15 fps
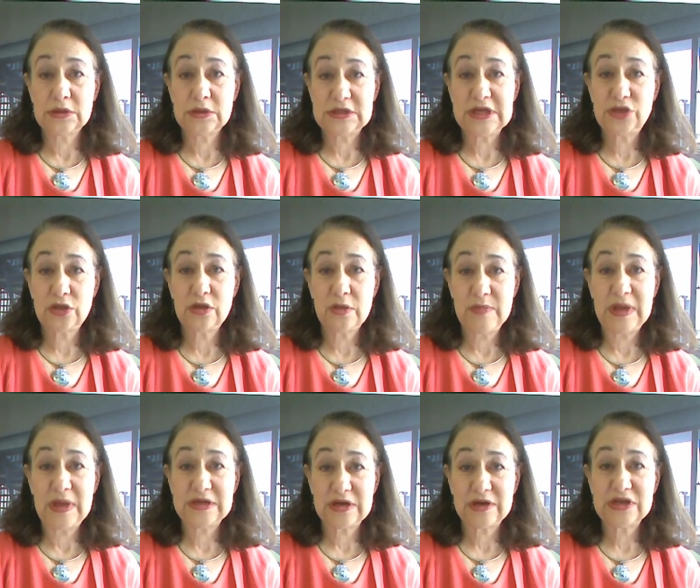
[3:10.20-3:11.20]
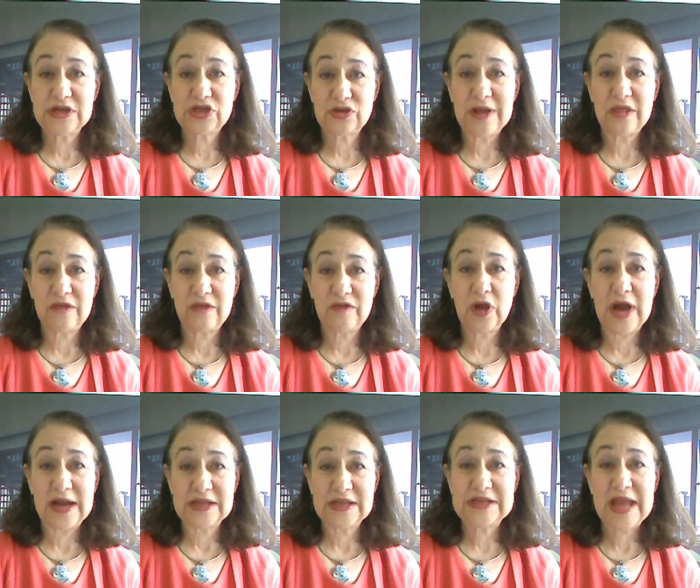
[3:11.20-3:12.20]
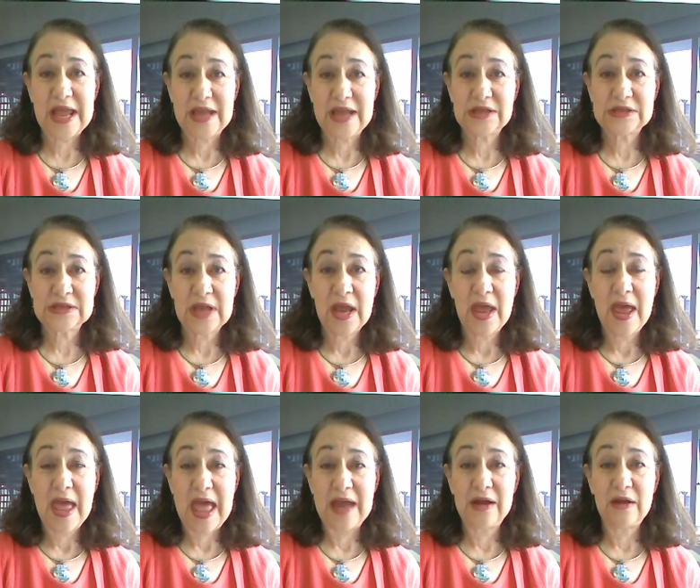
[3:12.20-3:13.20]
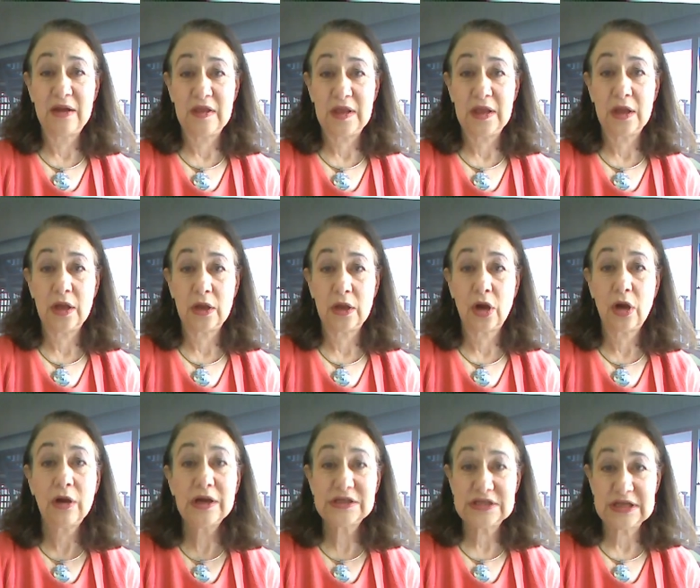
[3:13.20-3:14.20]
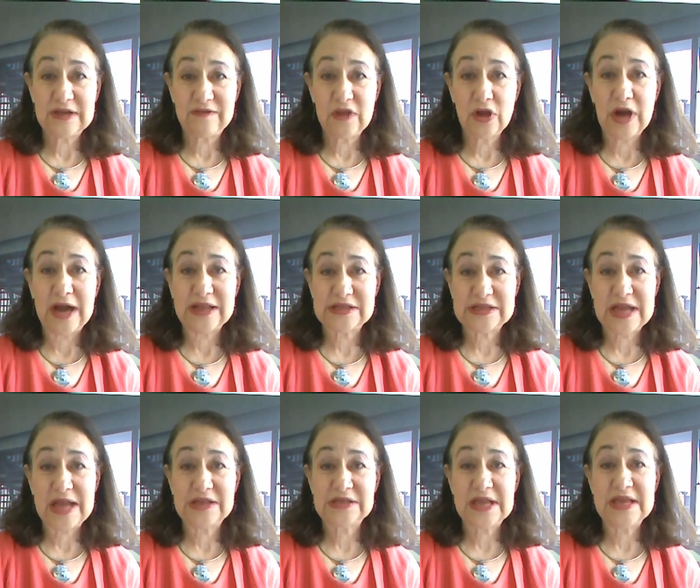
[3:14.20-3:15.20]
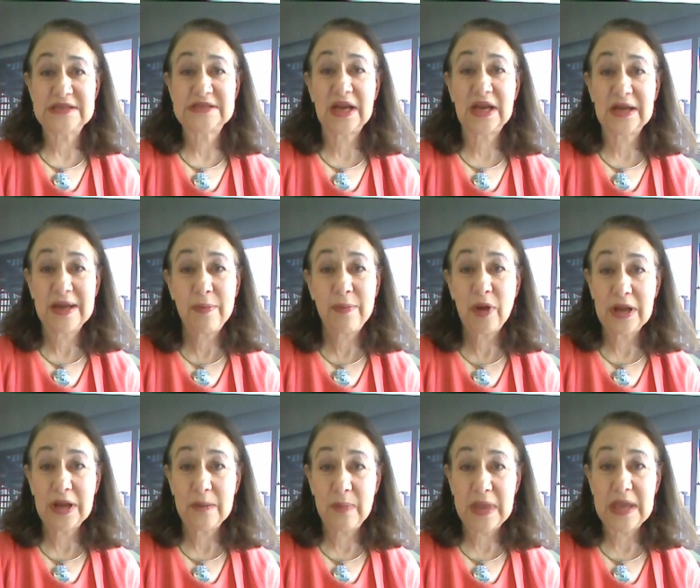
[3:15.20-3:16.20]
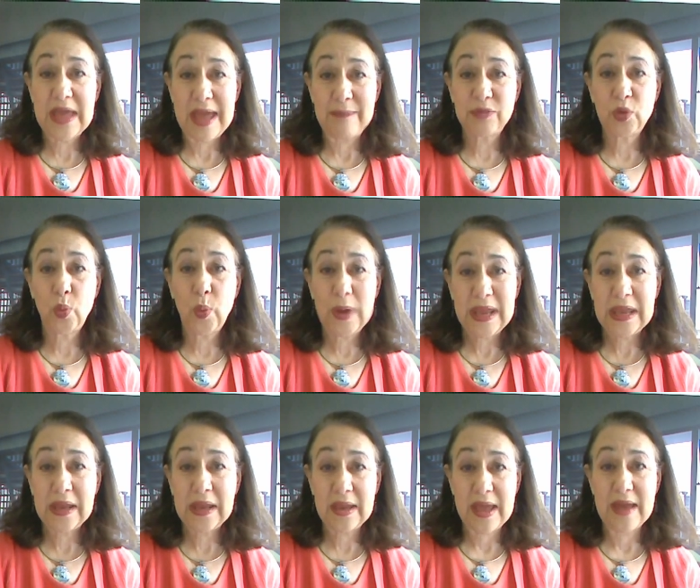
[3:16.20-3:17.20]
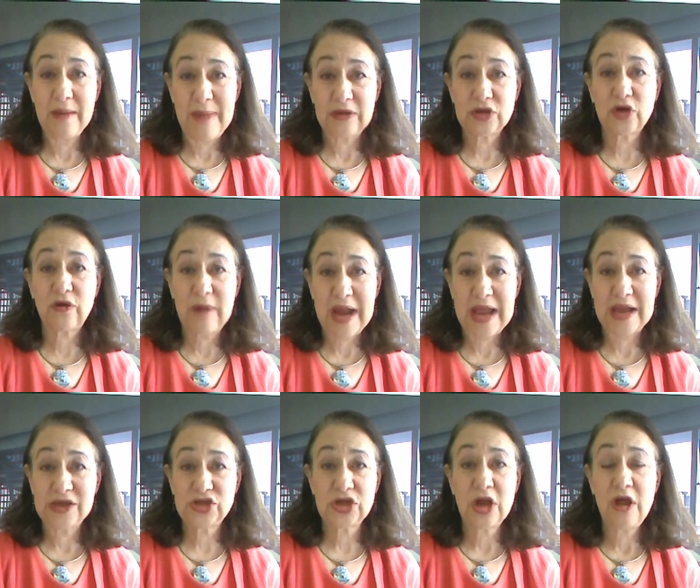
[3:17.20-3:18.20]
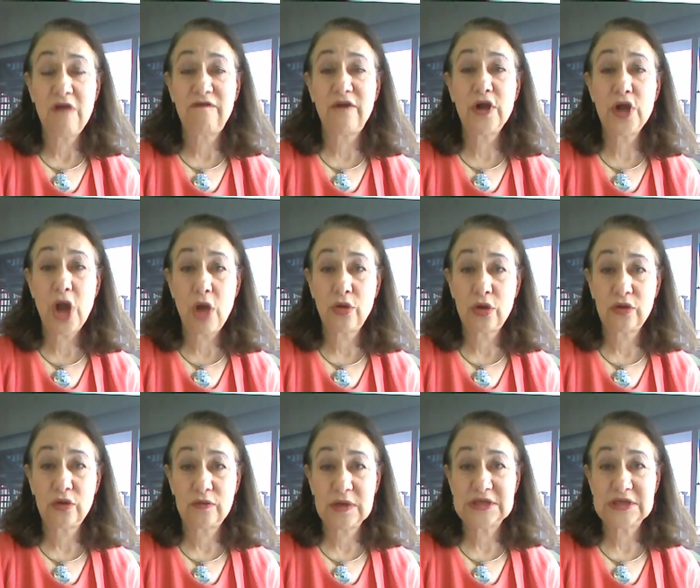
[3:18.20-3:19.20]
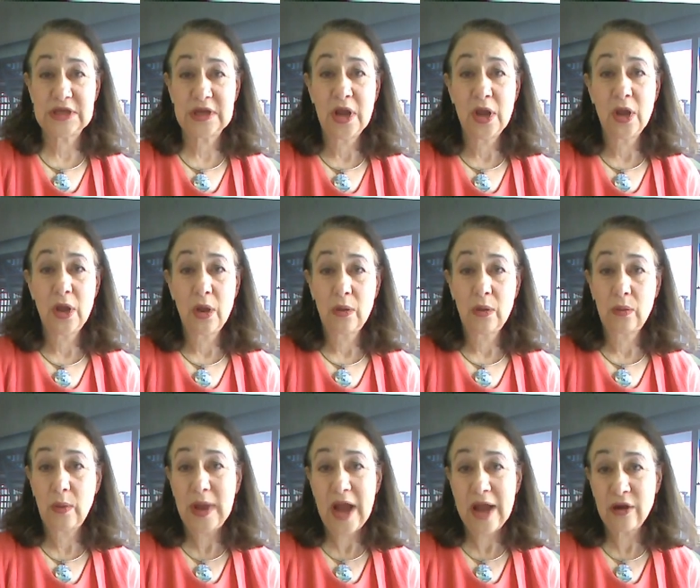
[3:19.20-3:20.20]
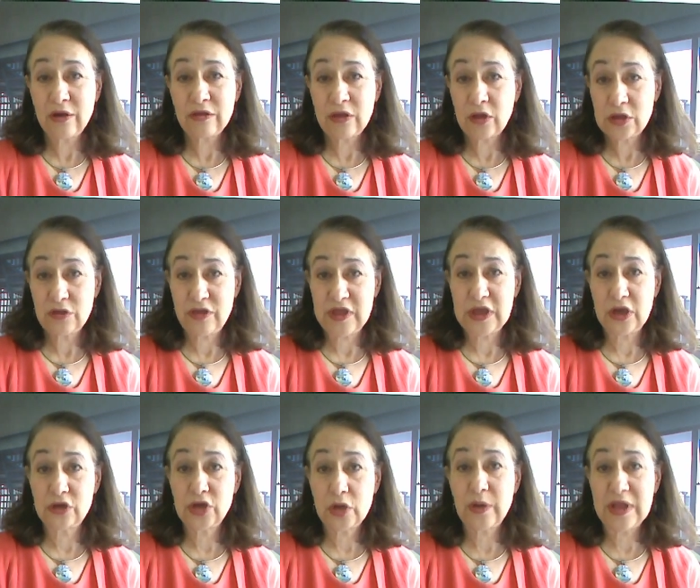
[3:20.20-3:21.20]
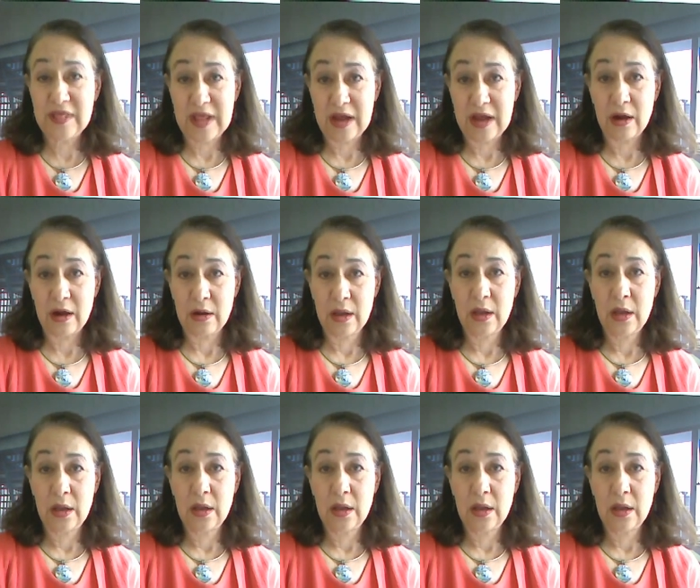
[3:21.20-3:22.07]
see to the military strength of the United States and the currency of the United States is deliberately being kept weak and about to crash for no good reason, what on earth do you think you're doing there?